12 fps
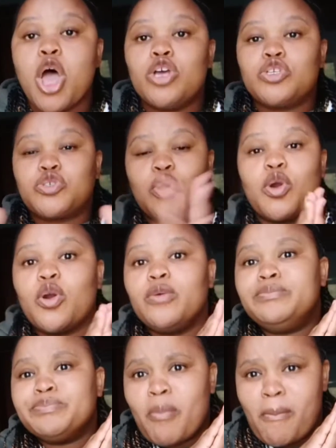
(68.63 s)

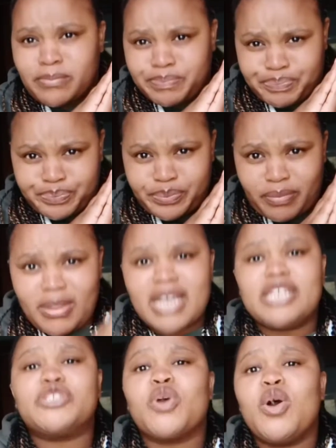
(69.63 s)
So
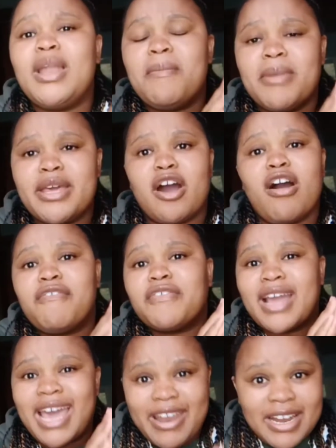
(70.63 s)
it's all a matter of
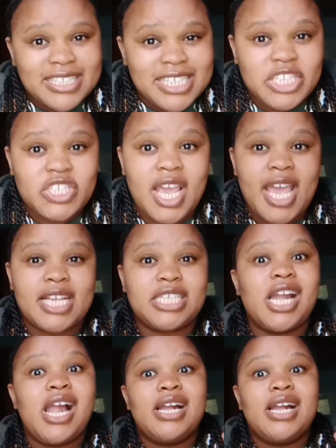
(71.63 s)
character change.